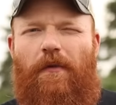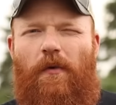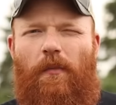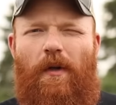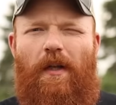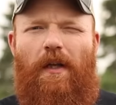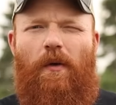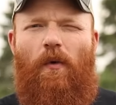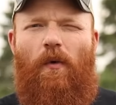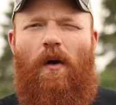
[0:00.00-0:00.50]
if you
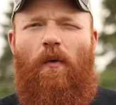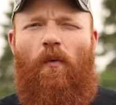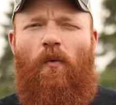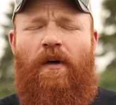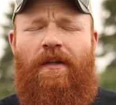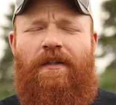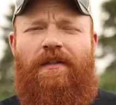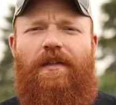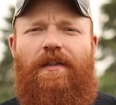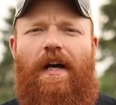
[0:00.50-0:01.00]
really want a
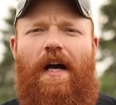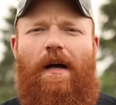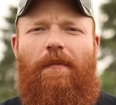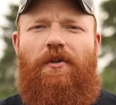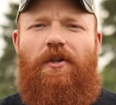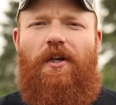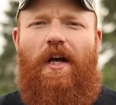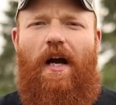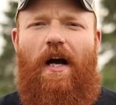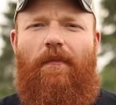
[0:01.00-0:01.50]
one-stop
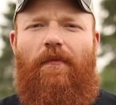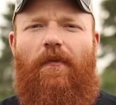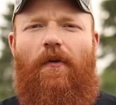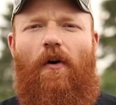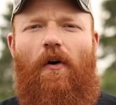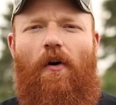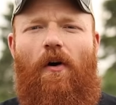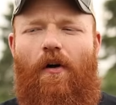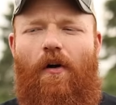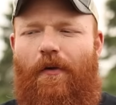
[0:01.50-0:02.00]
shop
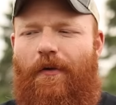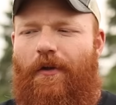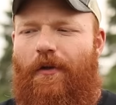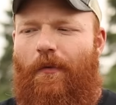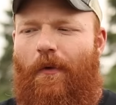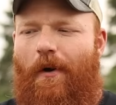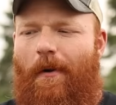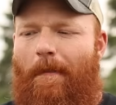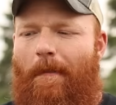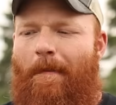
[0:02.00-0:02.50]
for all
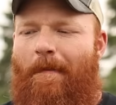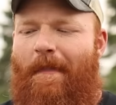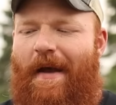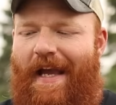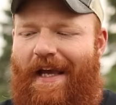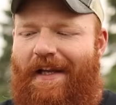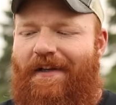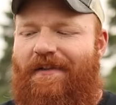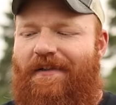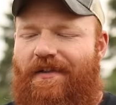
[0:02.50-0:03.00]
your
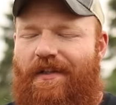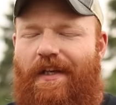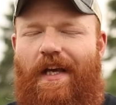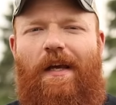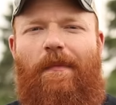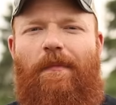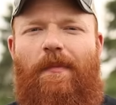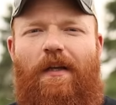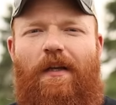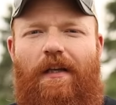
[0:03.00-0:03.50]

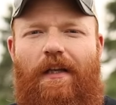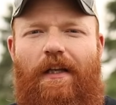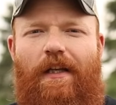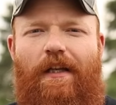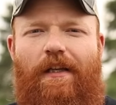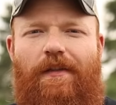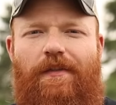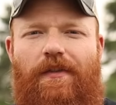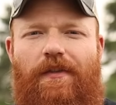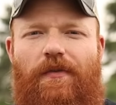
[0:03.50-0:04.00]
manscaping
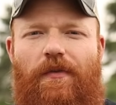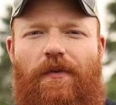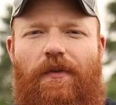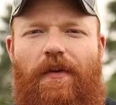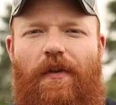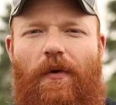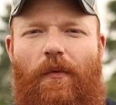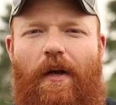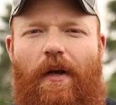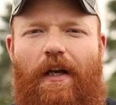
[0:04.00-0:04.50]
needs, it's
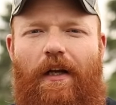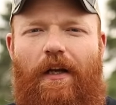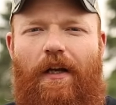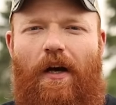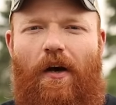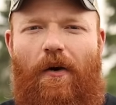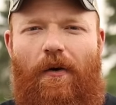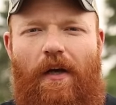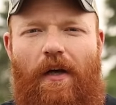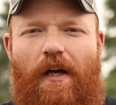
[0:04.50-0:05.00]
really the way to
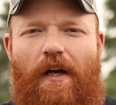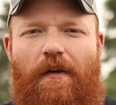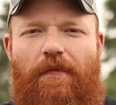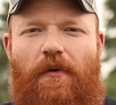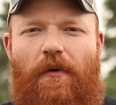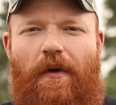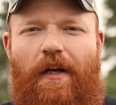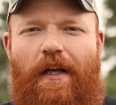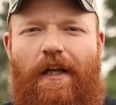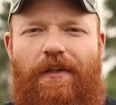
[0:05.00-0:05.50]
go. If
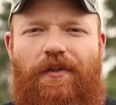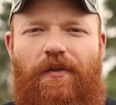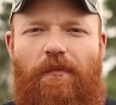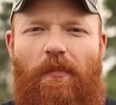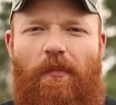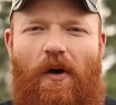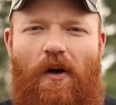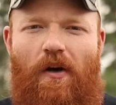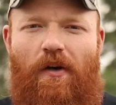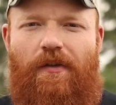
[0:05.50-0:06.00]
you want to hit your
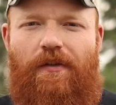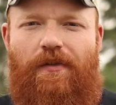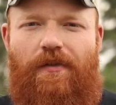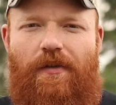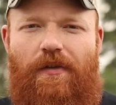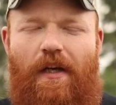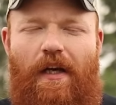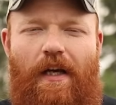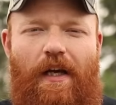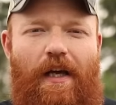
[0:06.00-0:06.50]

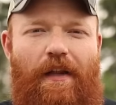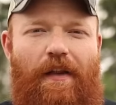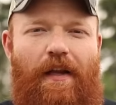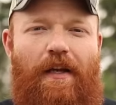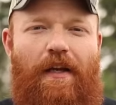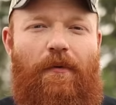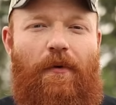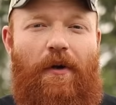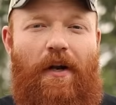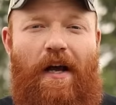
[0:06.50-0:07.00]
balls and
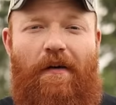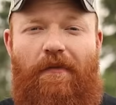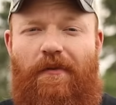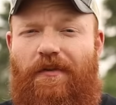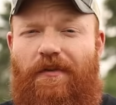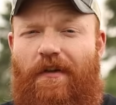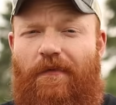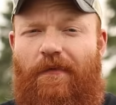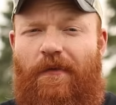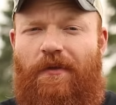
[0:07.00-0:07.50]
then you want to have a
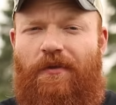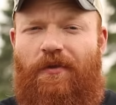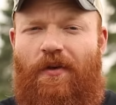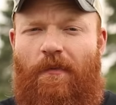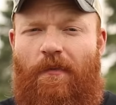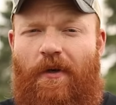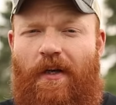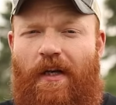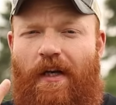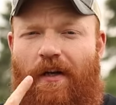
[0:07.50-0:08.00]
different
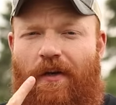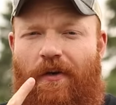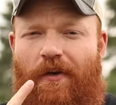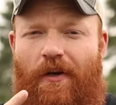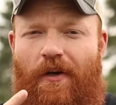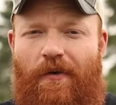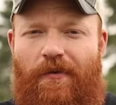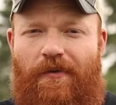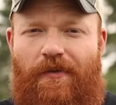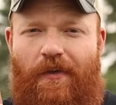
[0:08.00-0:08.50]
trimmer to hit your
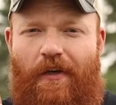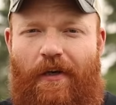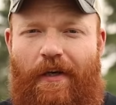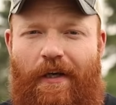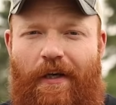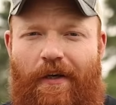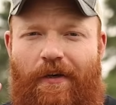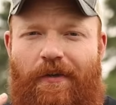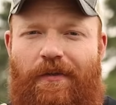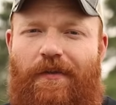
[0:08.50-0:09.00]
nose and your
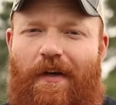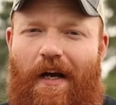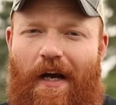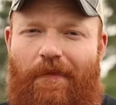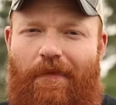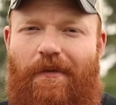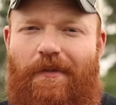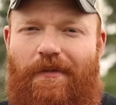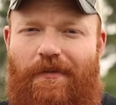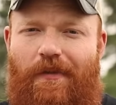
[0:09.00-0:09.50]
ears,
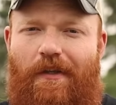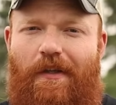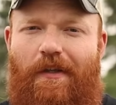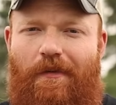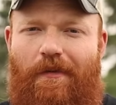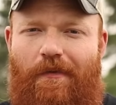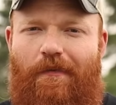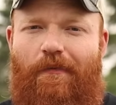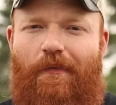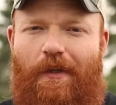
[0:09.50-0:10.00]

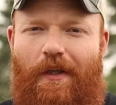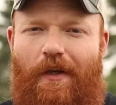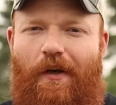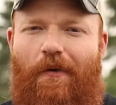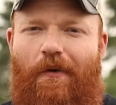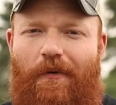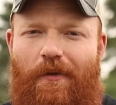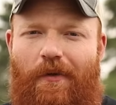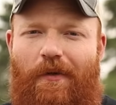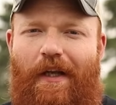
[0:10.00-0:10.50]
obviously you
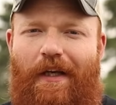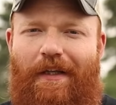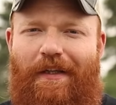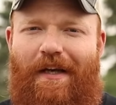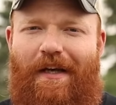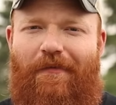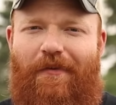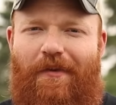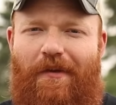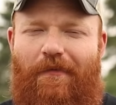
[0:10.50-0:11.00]
know, you'd like
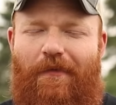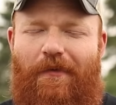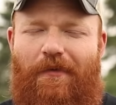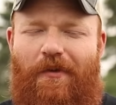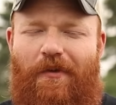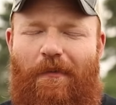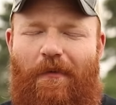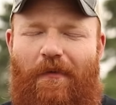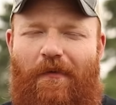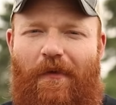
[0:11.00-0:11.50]
to have a different
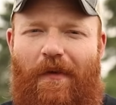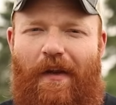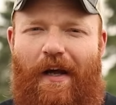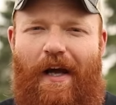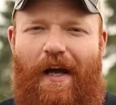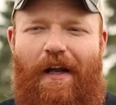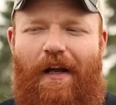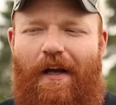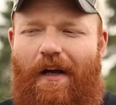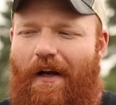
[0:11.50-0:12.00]
trimmer for
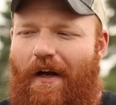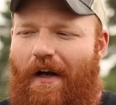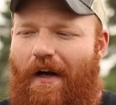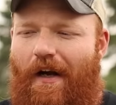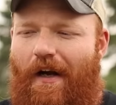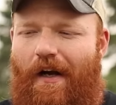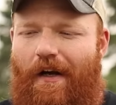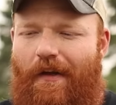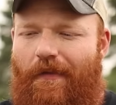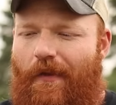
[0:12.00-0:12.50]
that.
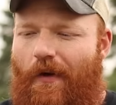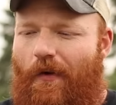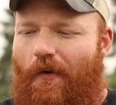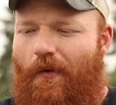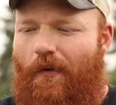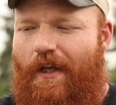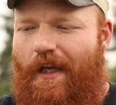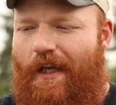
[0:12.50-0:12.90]
Uh, the whole